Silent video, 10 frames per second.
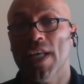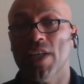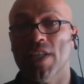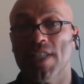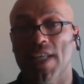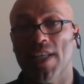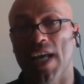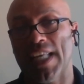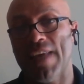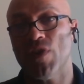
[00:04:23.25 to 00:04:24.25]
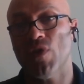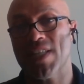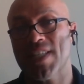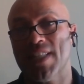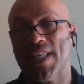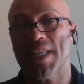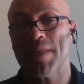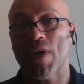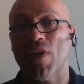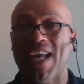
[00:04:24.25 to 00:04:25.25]
I sent the
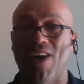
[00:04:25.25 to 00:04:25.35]
email.